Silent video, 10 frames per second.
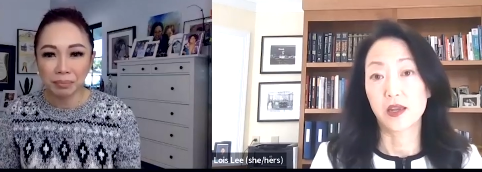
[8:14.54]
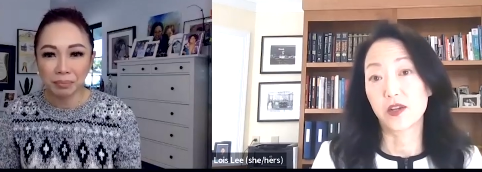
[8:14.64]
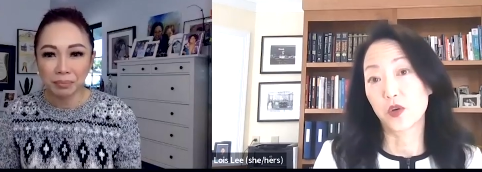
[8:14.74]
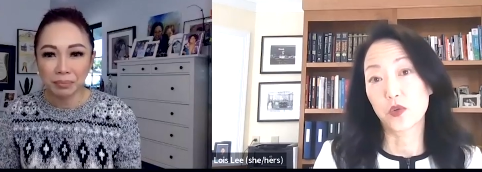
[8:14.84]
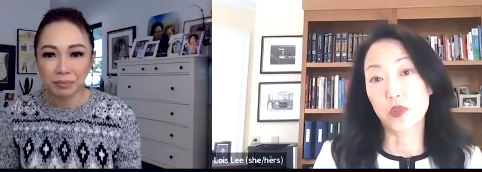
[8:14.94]

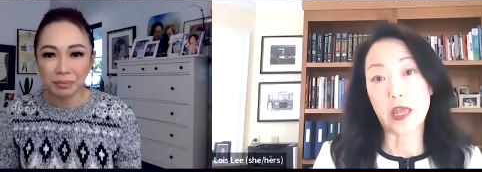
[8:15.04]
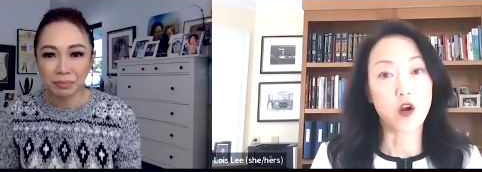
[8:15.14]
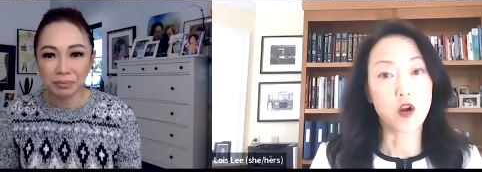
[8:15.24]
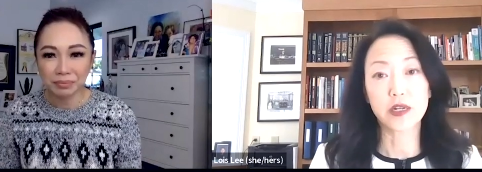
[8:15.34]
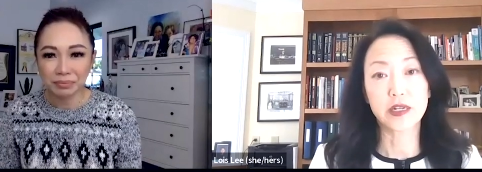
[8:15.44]
Speaker 1: I know they
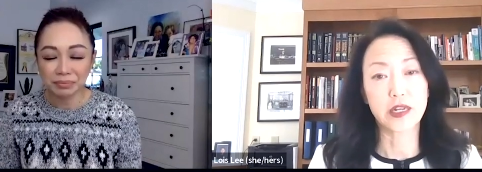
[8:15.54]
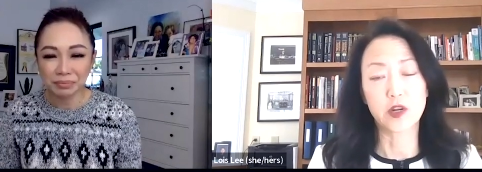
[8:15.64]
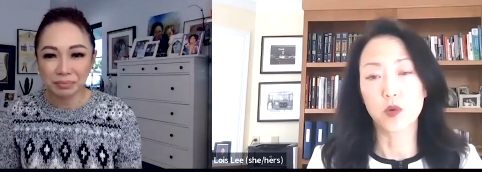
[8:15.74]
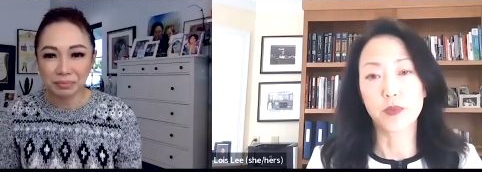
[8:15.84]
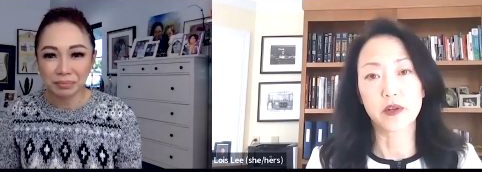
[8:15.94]
are going to
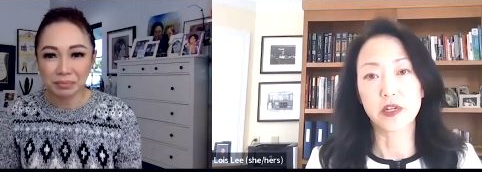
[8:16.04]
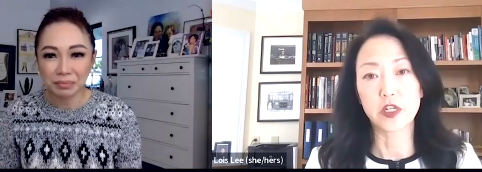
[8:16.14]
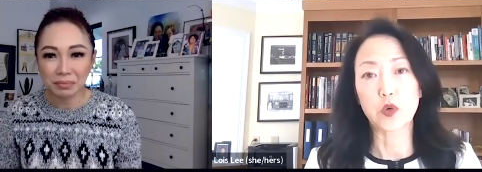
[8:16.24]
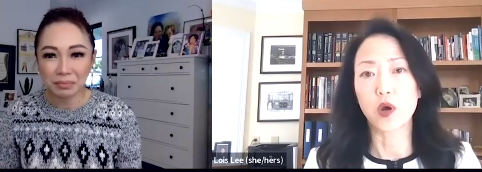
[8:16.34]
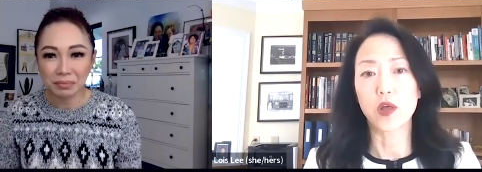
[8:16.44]
hear about
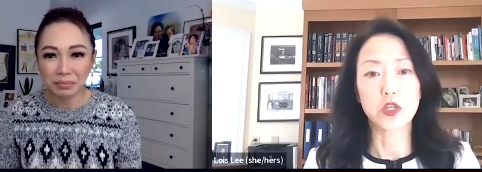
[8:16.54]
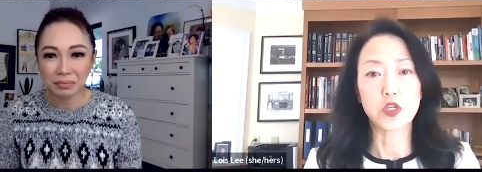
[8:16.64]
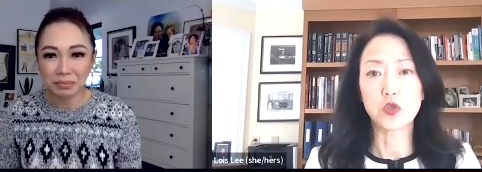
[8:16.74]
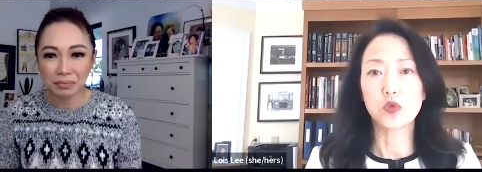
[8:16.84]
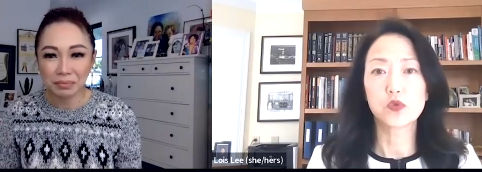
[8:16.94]
it, you know, on
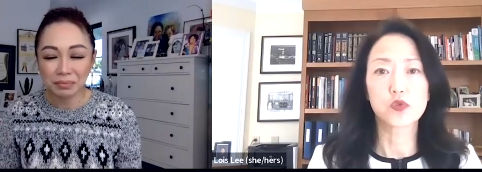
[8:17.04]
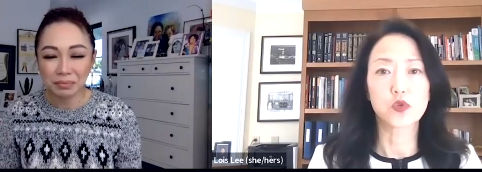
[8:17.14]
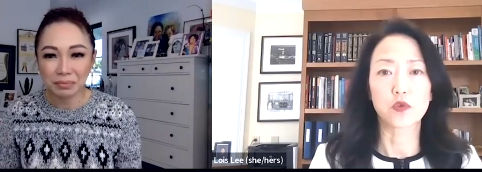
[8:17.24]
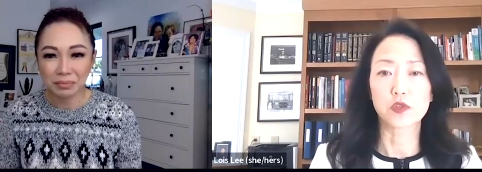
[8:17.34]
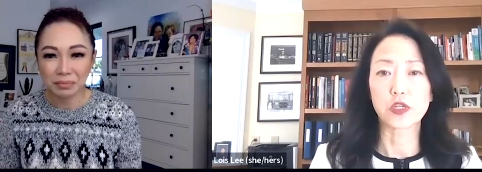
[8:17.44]
the news
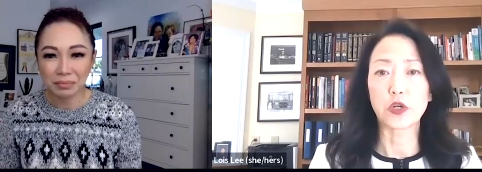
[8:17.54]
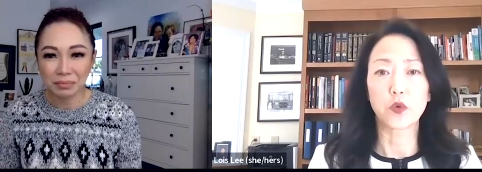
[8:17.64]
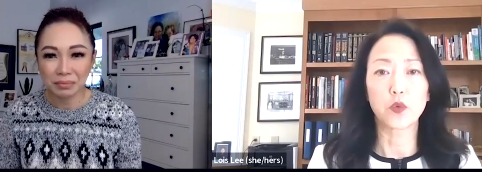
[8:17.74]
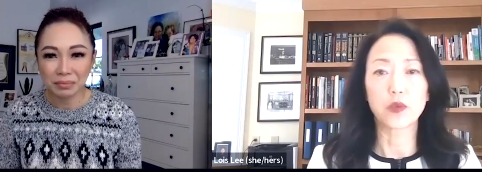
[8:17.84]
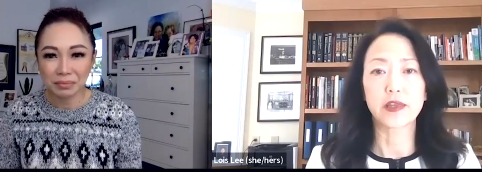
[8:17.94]
or, you
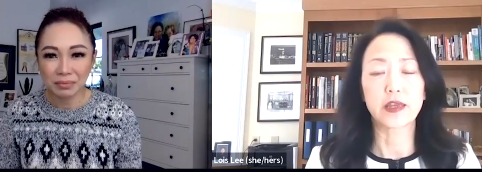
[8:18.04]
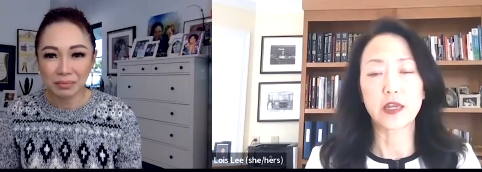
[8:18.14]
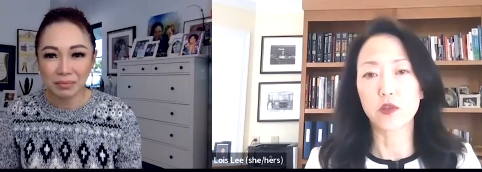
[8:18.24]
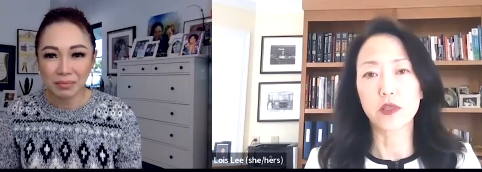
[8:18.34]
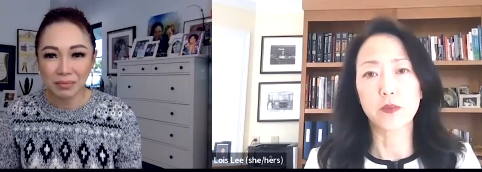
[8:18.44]
know, what they
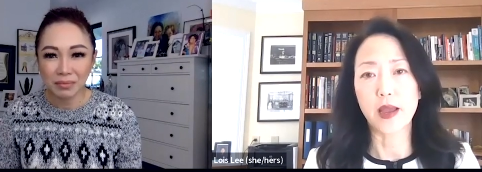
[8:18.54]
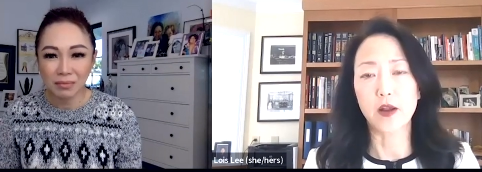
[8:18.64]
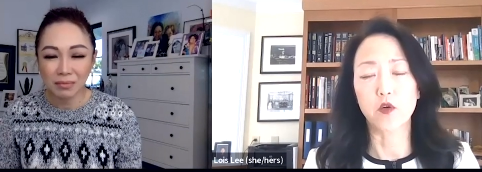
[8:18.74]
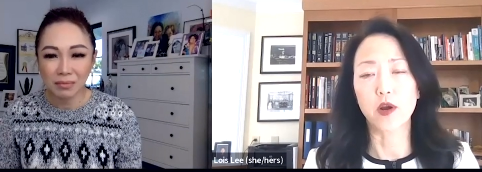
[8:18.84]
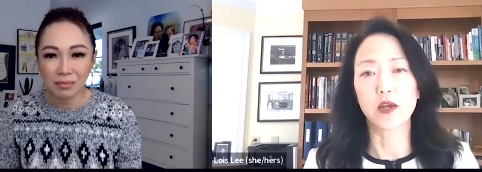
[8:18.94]
hear in the
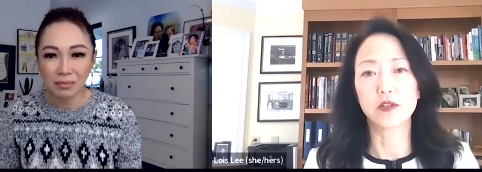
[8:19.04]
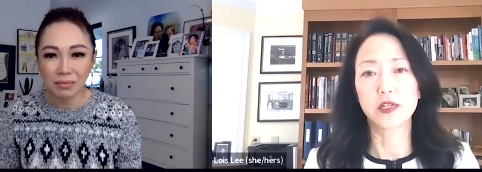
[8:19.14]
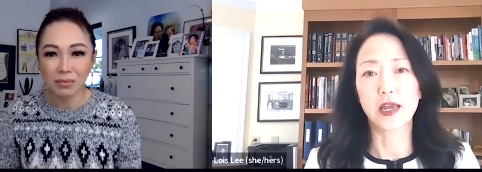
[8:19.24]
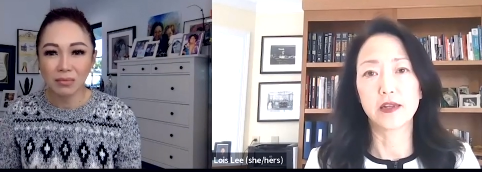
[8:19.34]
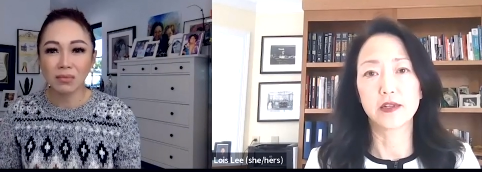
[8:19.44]

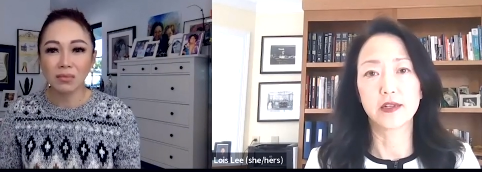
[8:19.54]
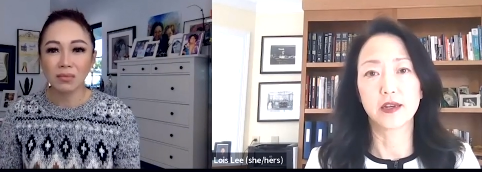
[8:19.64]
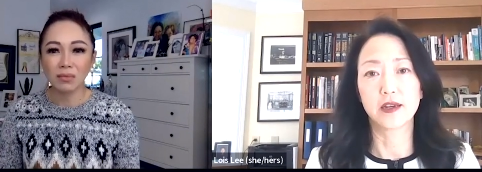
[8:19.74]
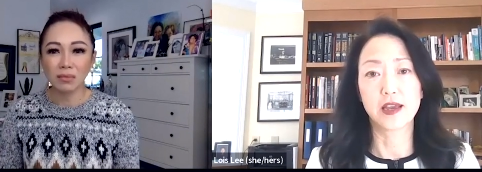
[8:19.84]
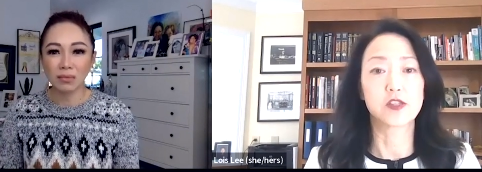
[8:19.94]
background. And
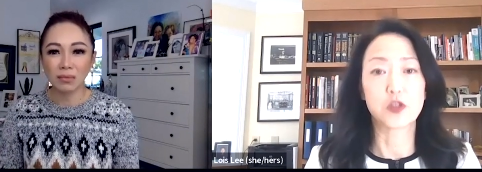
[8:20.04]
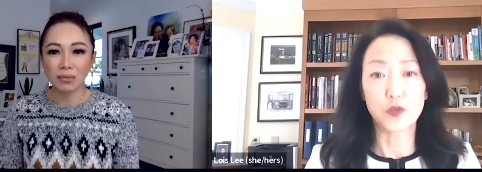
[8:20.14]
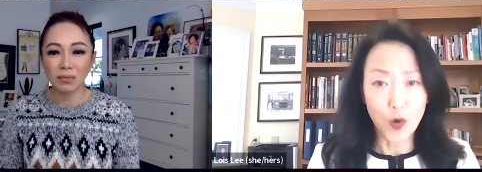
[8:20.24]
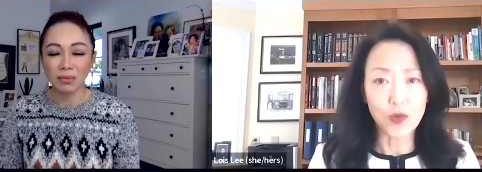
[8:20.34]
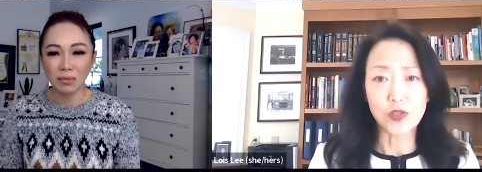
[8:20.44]
uh, as
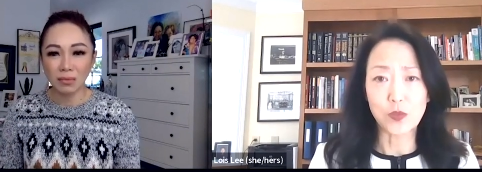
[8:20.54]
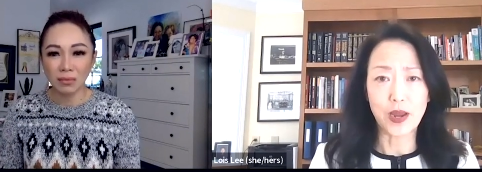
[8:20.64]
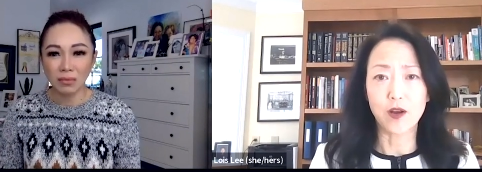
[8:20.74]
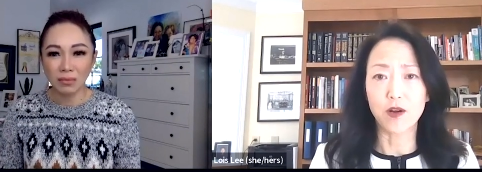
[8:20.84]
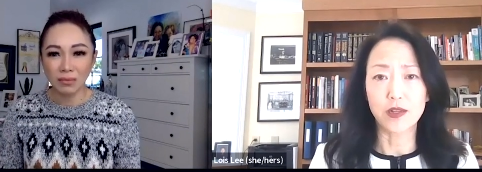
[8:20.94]
you know, as a
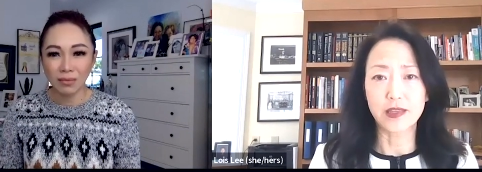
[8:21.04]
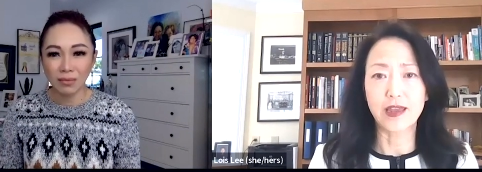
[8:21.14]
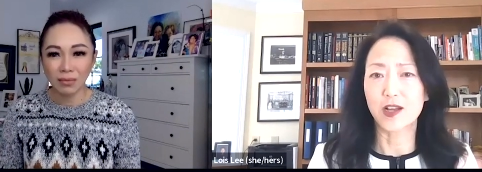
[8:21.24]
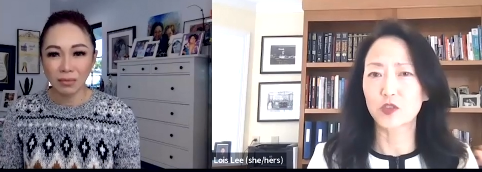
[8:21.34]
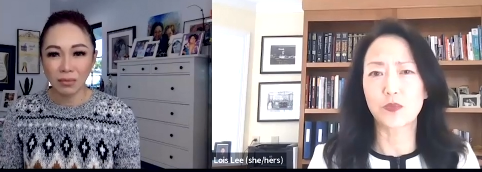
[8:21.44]
parent,
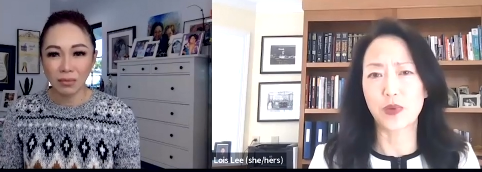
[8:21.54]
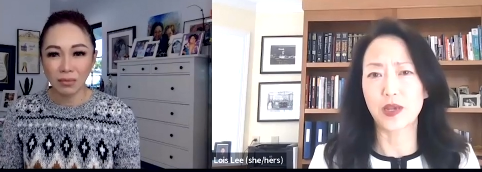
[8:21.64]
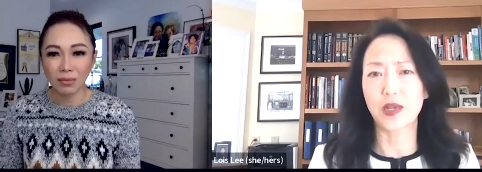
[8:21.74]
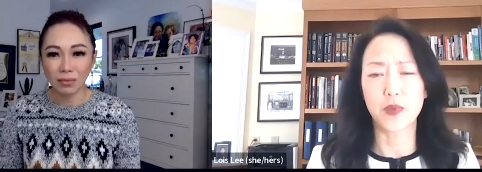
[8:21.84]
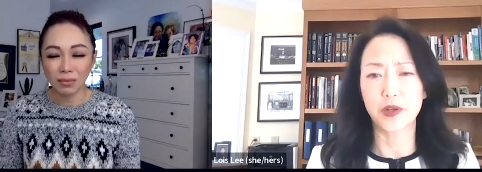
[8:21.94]
they actually
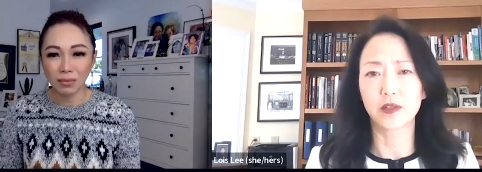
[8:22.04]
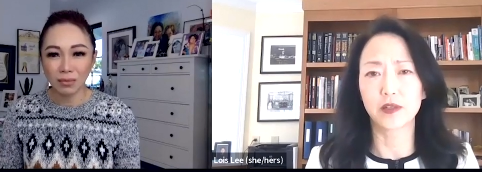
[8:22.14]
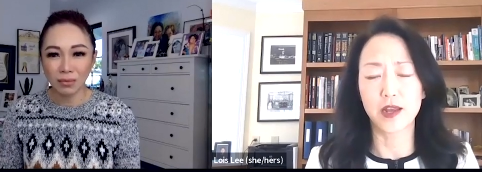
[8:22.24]
pick up on a